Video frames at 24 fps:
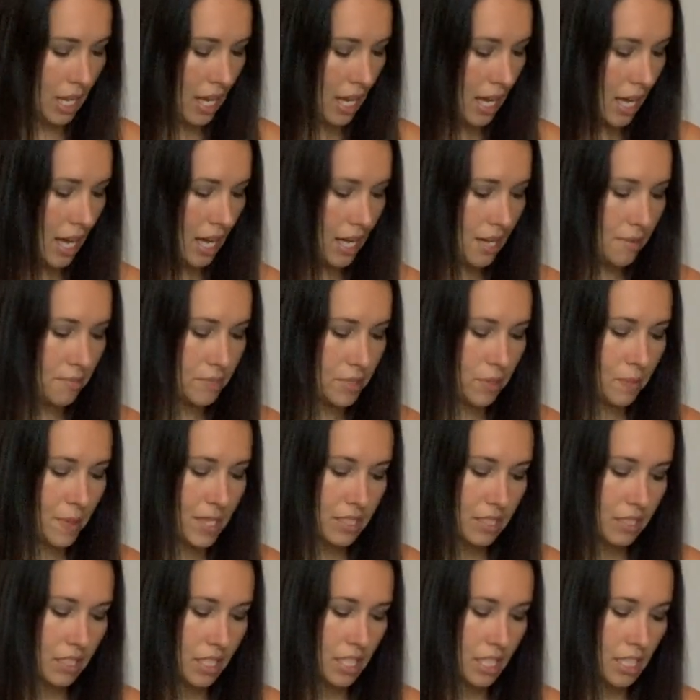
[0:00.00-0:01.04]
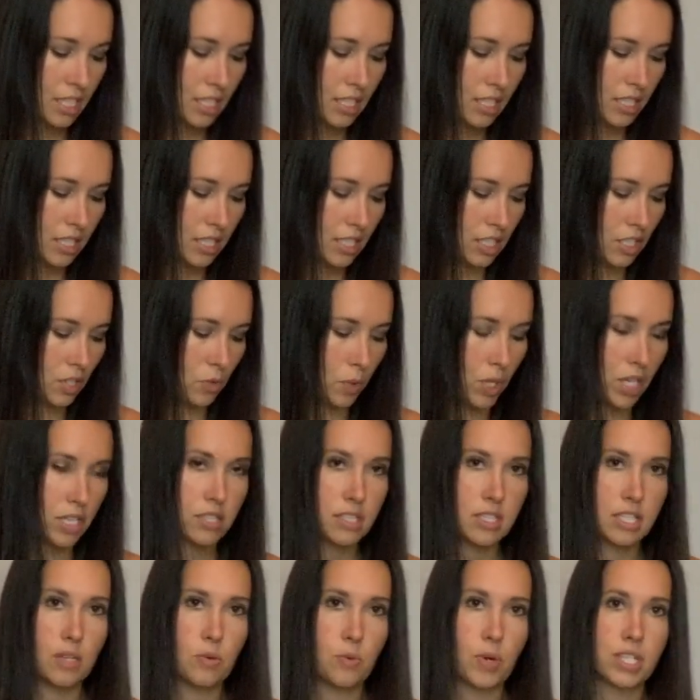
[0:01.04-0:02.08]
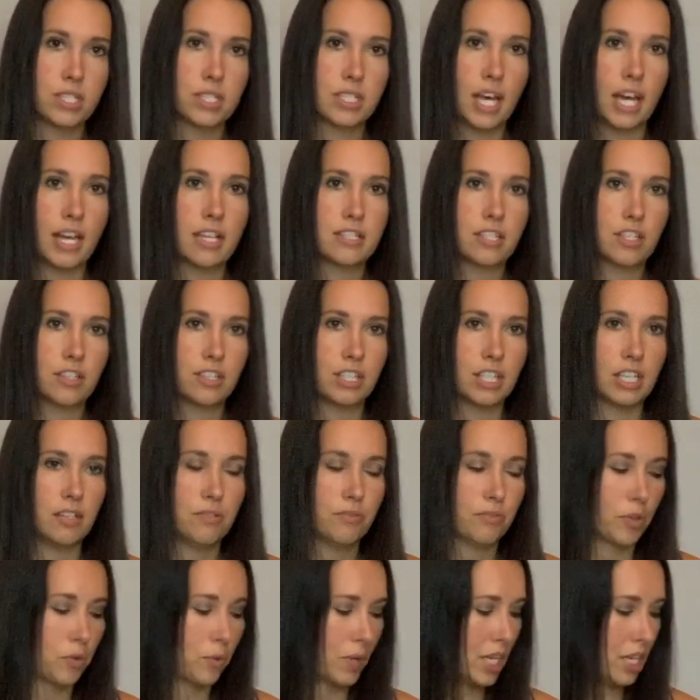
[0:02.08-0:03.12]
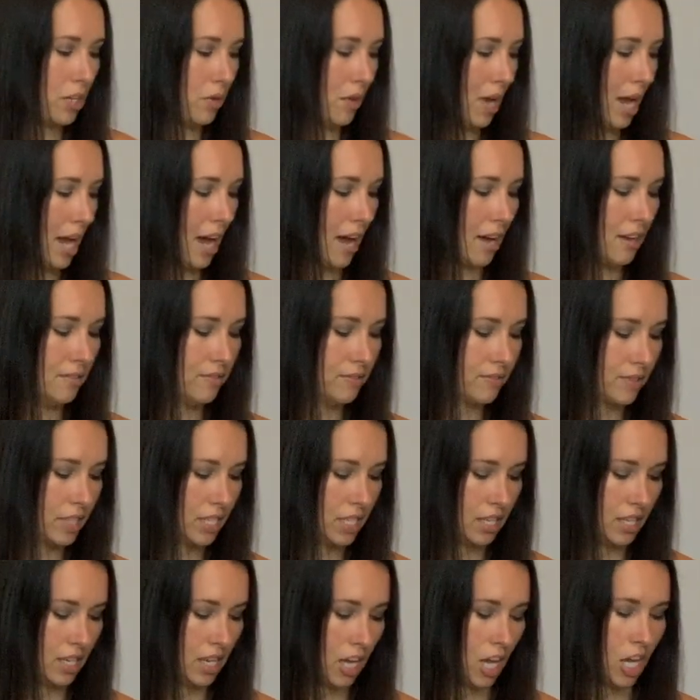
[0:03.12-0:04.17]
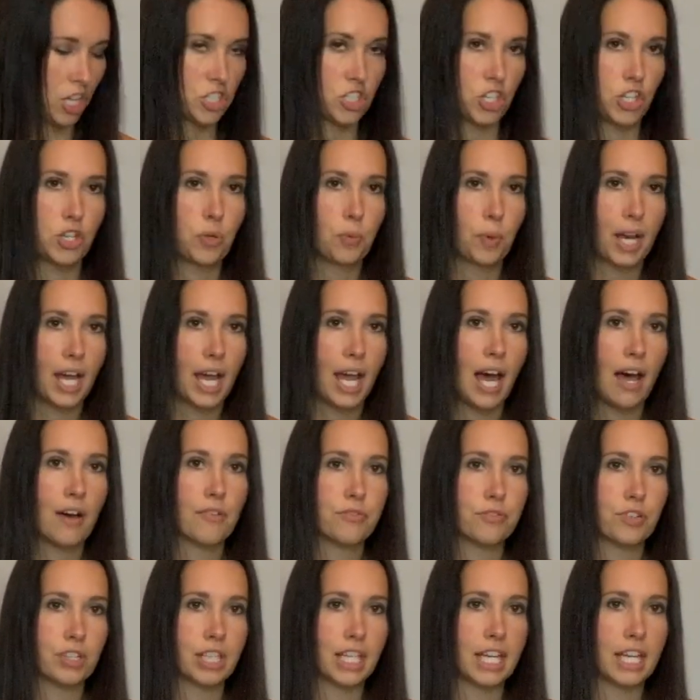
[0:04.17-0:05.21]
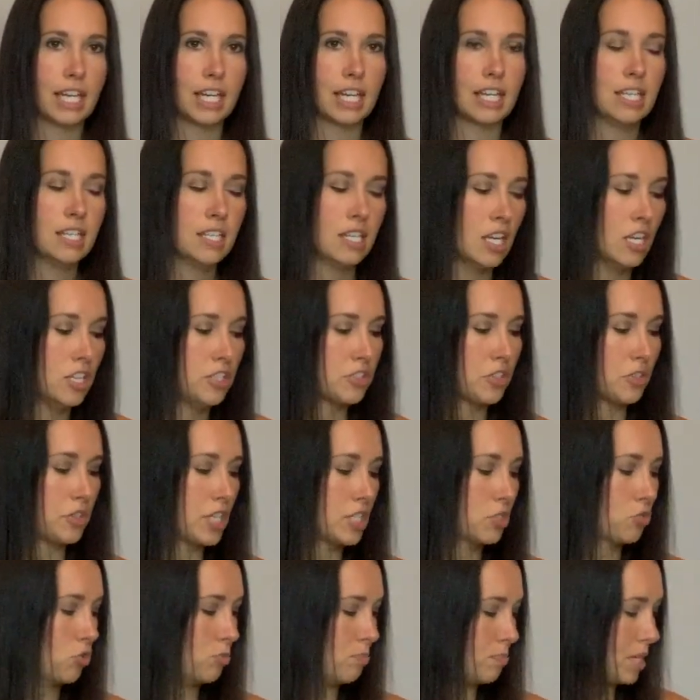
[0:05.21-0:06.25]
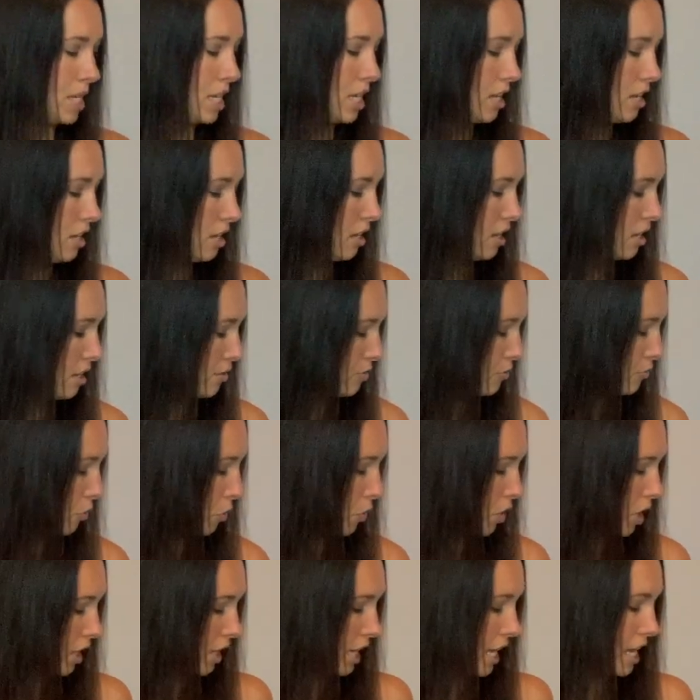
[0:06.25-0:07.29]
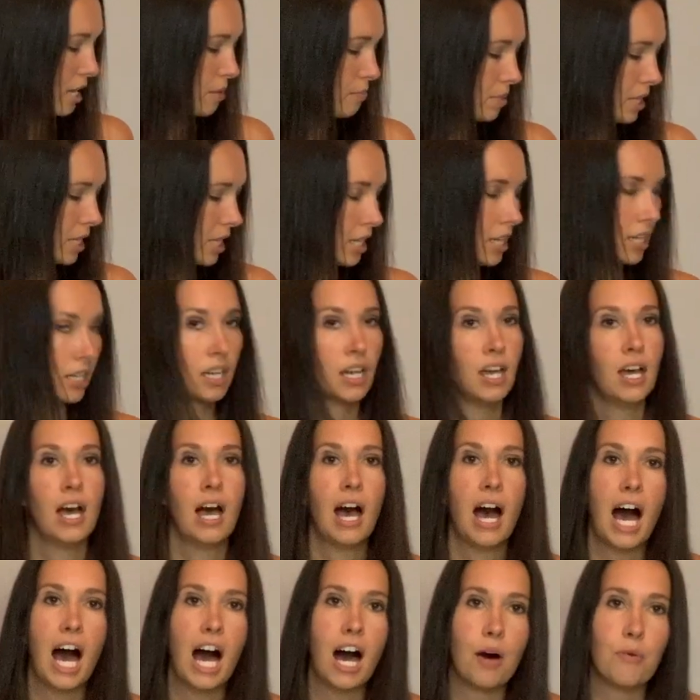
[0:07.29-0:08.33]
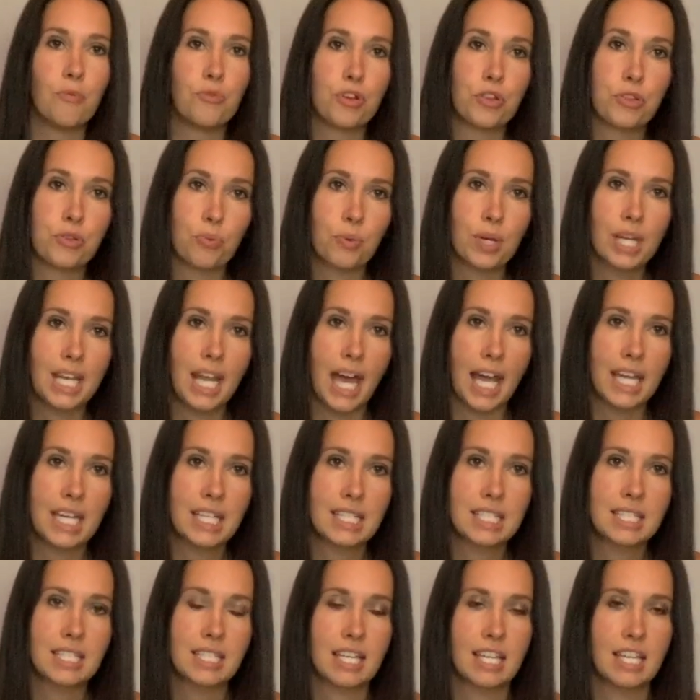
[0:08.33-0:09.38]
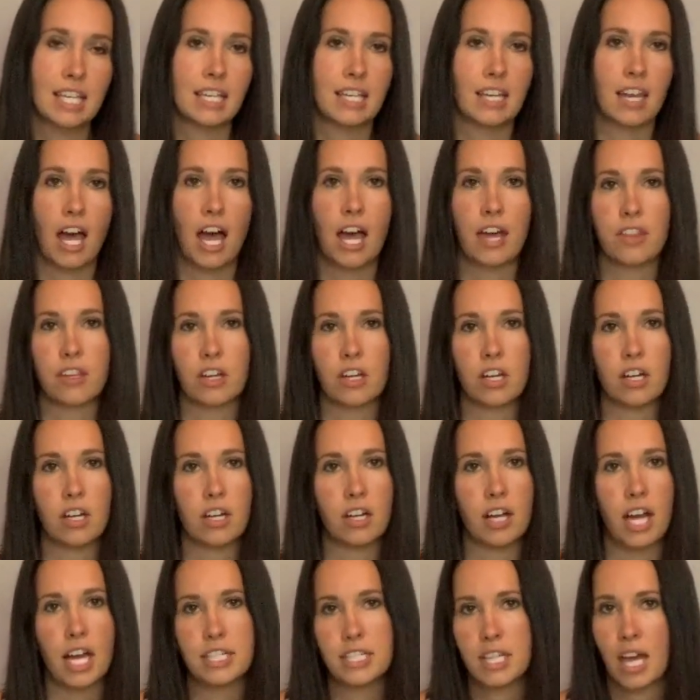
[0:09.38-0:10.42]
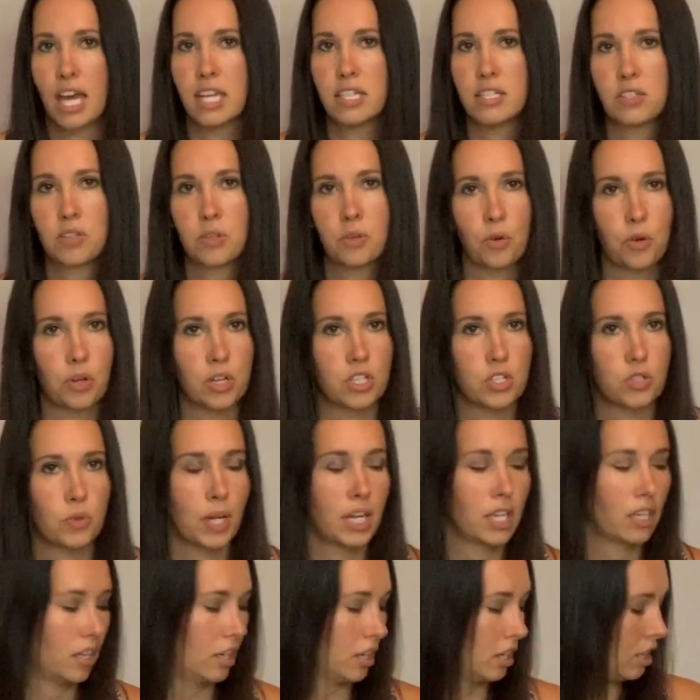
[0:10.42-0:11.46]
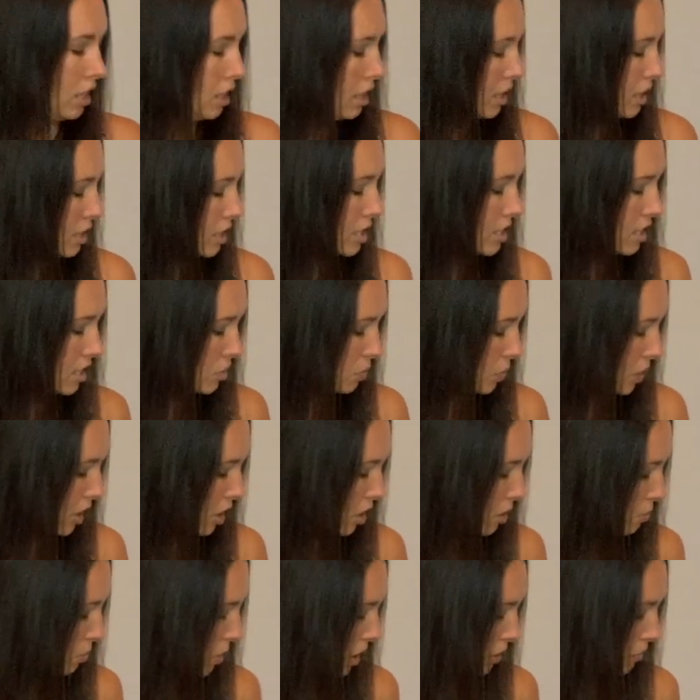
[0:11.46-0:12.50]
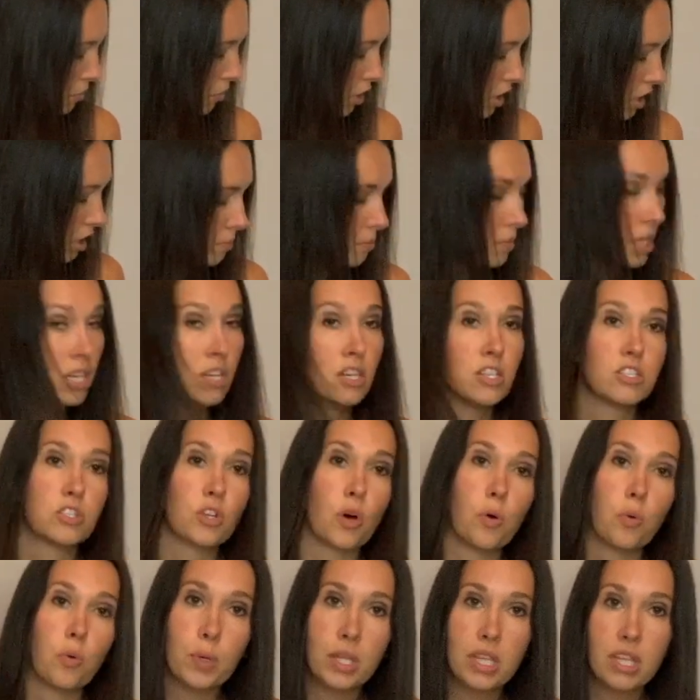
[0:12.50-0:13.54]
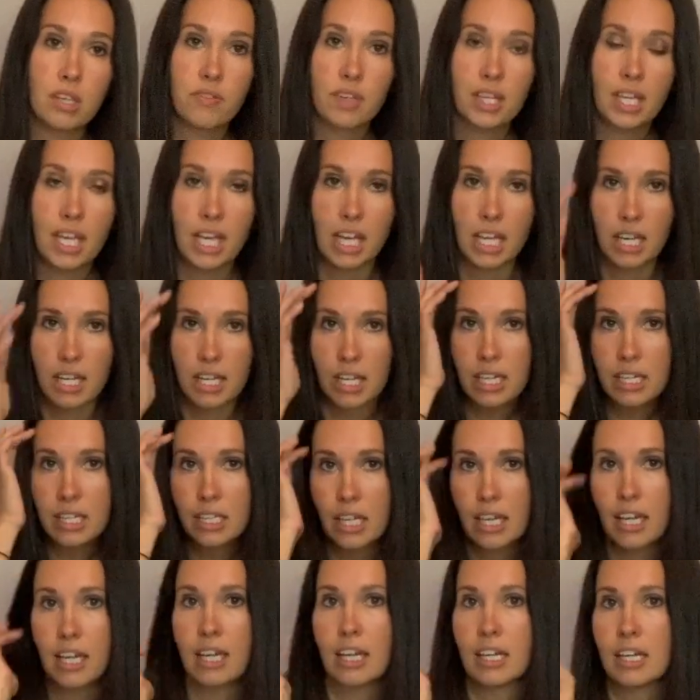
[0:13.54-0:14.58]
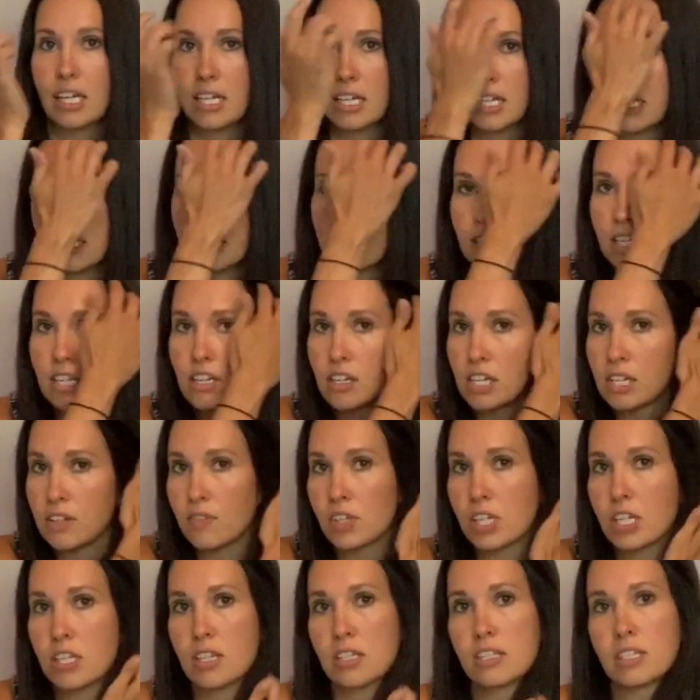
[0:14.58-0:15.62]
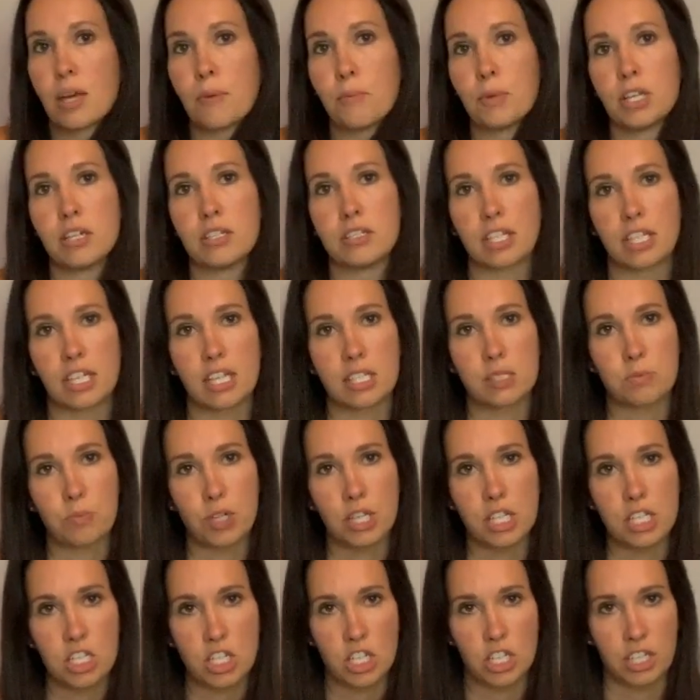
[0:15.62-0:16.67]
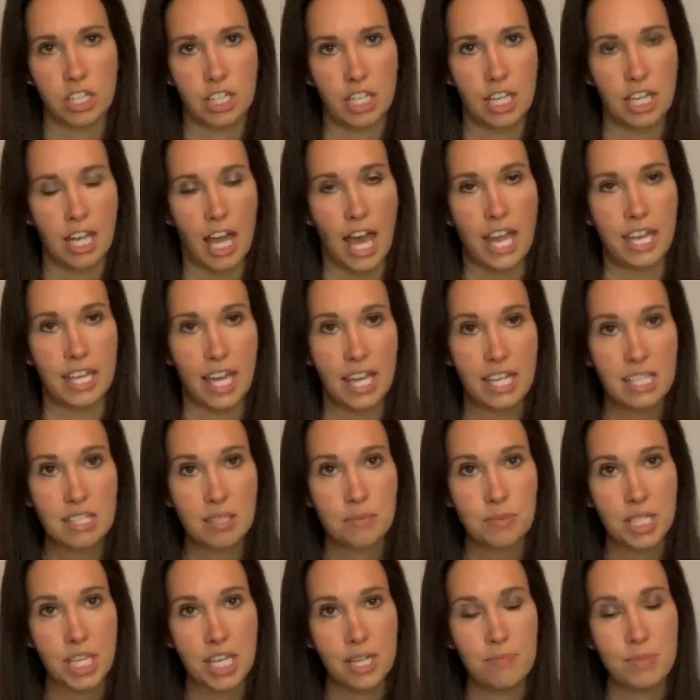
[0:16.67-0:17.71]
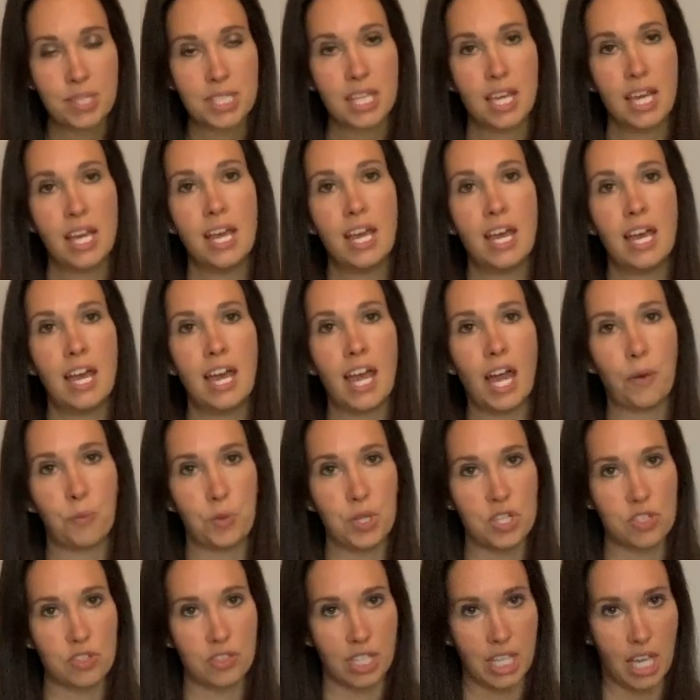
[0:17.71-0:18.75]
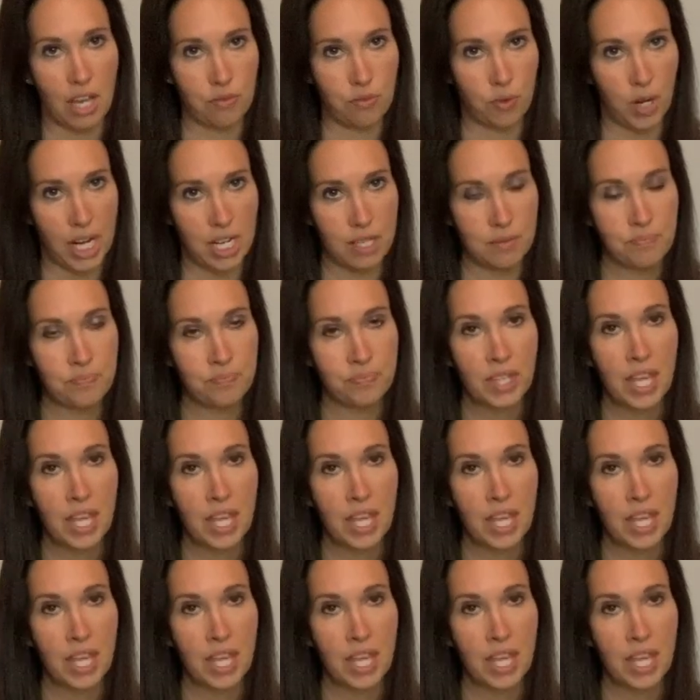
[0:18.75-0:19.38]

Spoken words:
So basically, you want to see what size you'll need for what you have. I'll show you what I have for Lincoln. So this would be for camping for 3 nights in either a tent or a trailer. This is what I would bring for him. So live in Canada, and here, even in the summers, it gets pretty chilly at night sometimes, and we usually have rain.